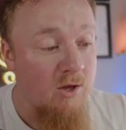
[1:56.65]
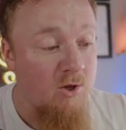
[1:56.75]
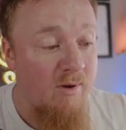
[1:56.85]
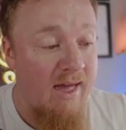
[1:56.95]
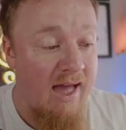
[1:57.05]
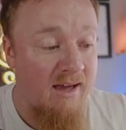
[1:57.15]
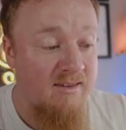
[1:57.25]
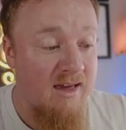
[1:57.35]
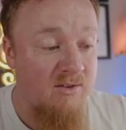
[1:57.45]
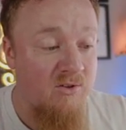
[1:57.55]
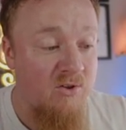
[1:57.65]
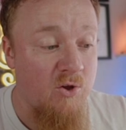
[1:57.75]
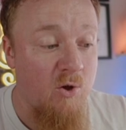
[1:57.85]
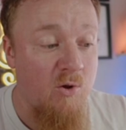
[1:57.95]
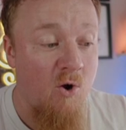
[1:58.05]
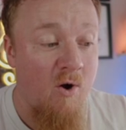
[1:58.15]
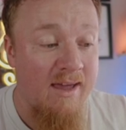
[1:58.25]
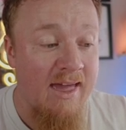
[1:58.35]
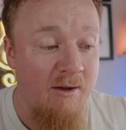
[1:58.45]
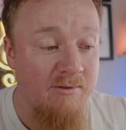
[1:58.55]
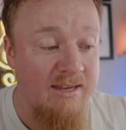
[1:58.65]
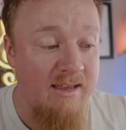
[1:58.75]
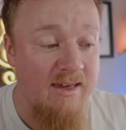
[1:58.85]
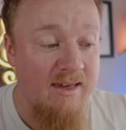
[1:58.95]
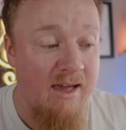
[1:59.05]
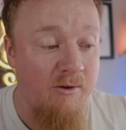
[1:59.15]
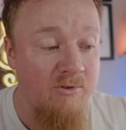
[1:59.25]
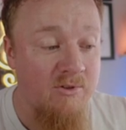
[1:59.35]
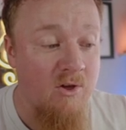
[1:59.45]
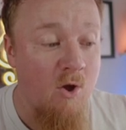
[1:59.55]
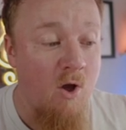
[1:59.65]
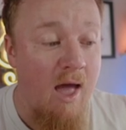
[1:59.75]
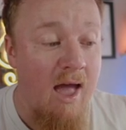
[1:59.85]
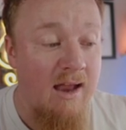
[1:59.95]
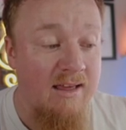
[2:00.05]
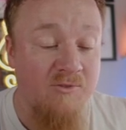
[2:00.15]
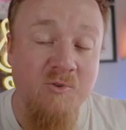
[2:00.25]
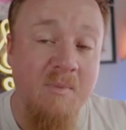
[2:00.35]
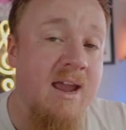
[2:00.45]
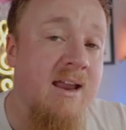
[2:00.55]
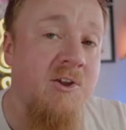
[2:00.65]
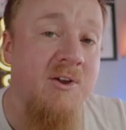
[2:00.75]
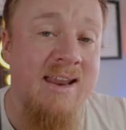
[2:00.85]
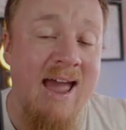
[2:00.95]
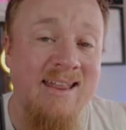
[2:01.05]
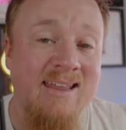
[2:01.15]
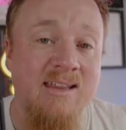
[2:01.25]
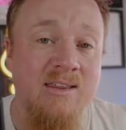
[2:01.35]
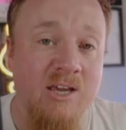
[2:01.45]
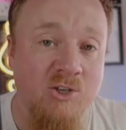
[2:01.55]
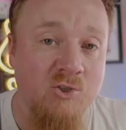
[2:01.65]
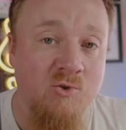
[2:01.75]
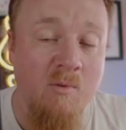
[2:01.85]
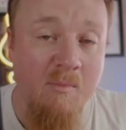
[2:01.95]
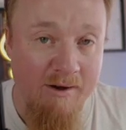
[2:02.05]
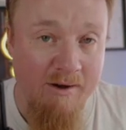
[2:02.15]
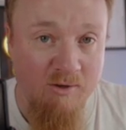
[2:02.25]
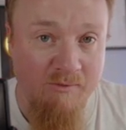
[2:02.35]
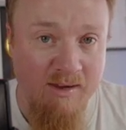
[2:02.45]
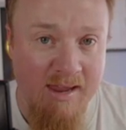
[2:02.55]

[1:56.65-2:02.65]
you'll get access to your account details. And it's from here that you can add additional Microsoft